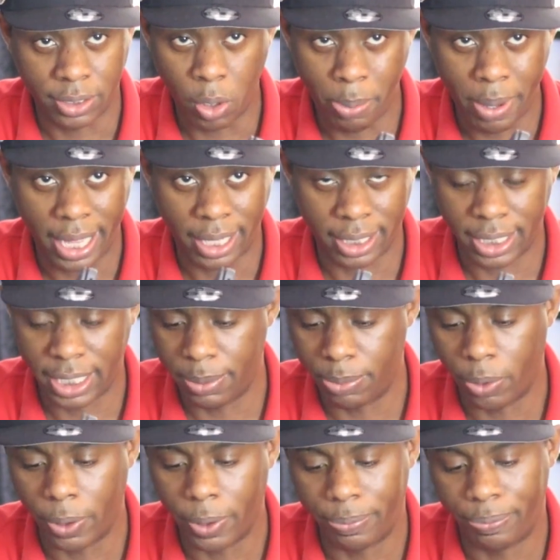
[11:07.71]
No backlit
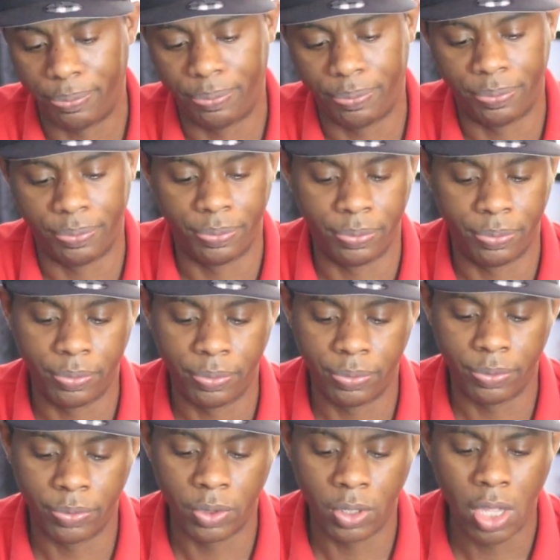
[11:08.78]
keyboard.
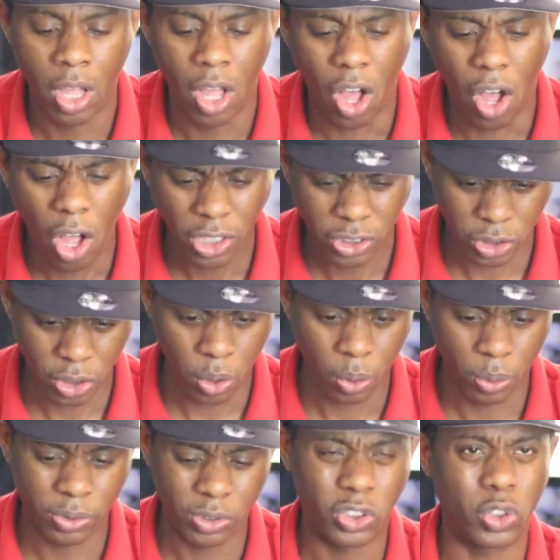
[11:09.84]

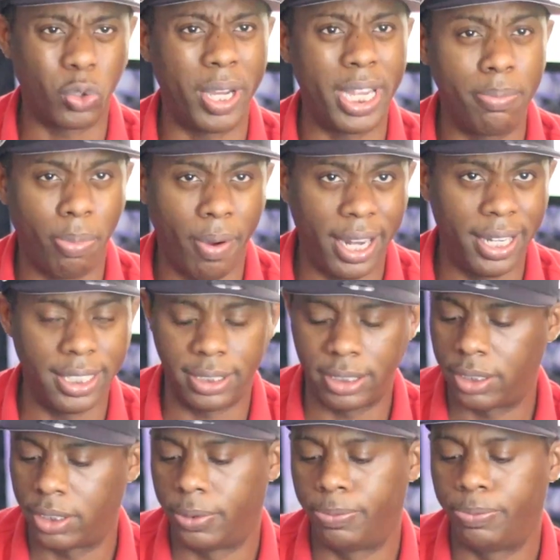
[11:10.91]
Also, screen
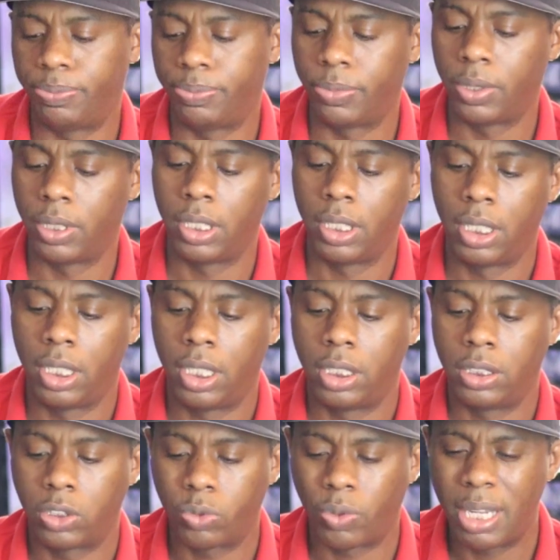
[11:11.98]
brightness.
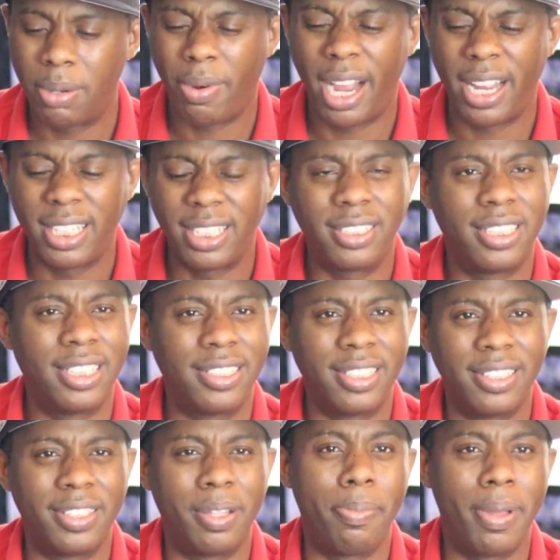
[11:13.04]
Screen brightness
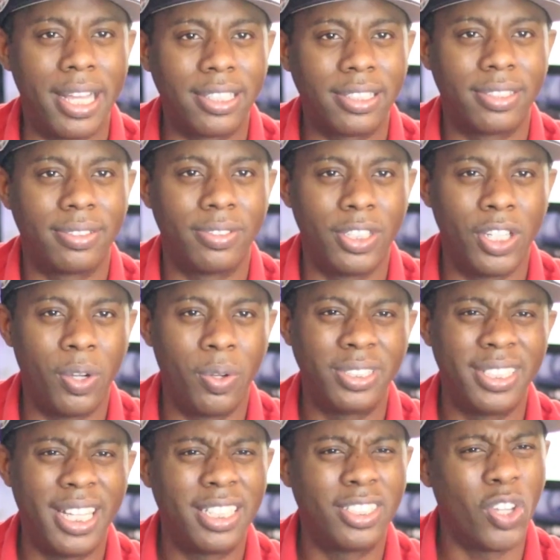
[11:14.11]
isn't the best. You know,
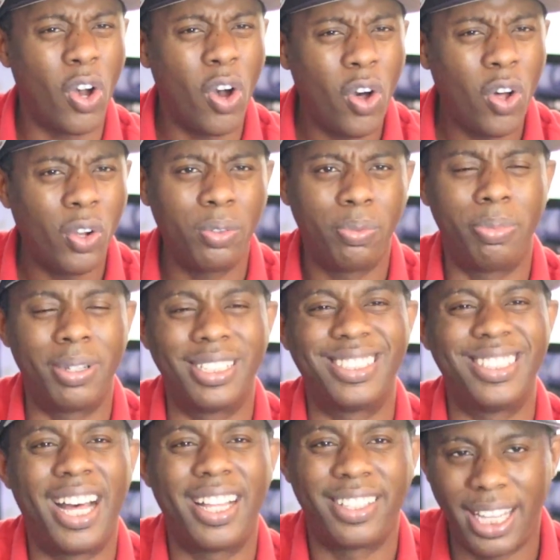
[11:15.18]
it's not dull, but it's
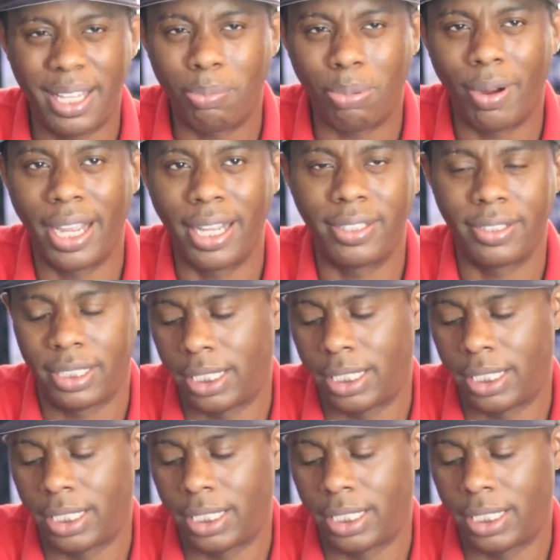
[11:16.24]
not that bright.